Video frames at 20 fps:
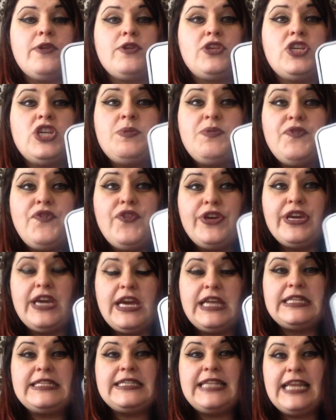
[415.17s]
Just before you
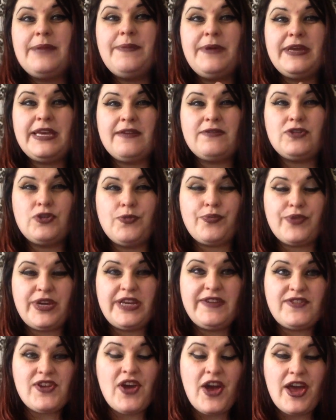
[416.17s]
go to sleep, it gives you a
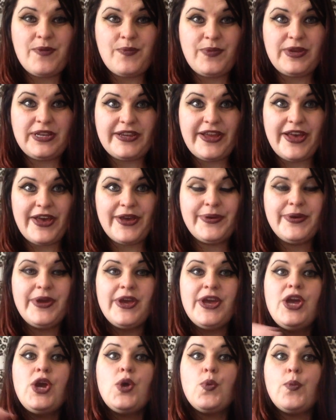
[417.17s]
brief time window
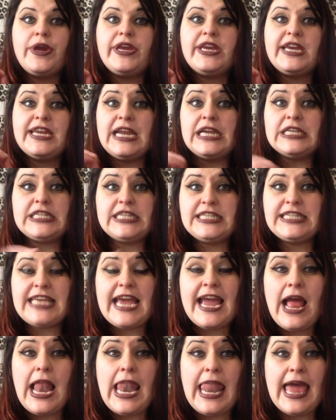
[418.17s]
where you can actually
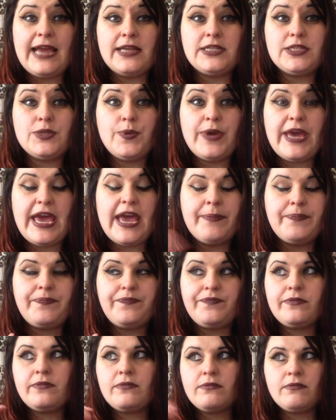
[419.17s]
say out loud to it,
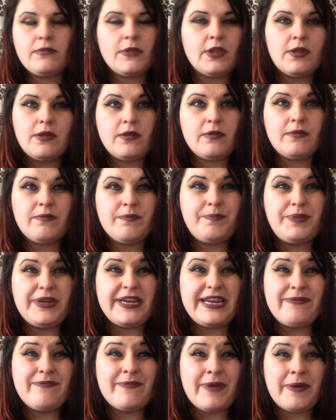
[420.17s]

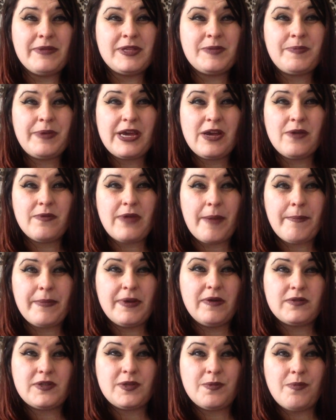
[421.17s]
bloody remember to pick up that
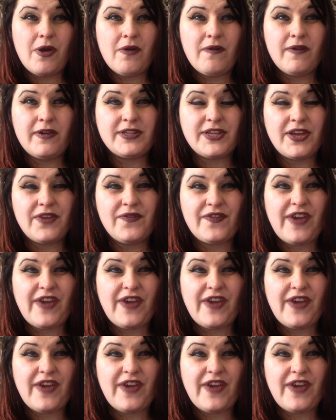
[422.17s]
milk tomorrow, and don't